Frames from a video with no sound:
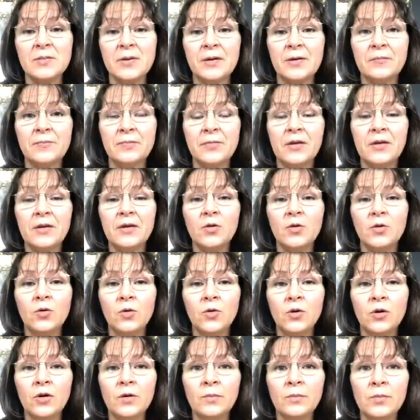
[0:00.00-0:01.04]
but
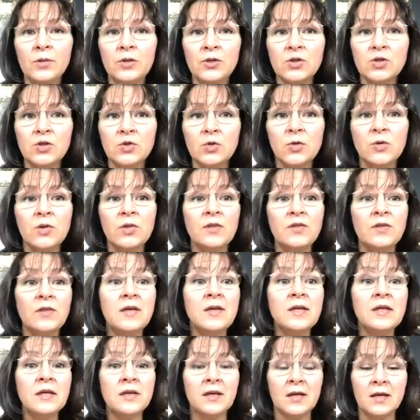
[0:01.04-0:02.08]
your habitual
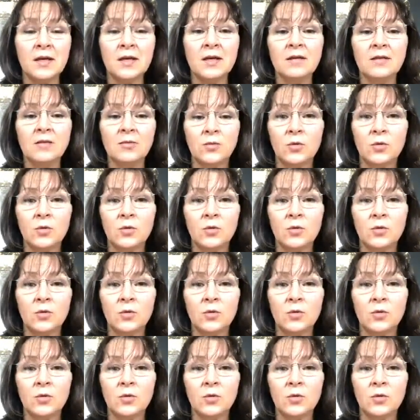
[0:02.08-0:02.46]
thinking,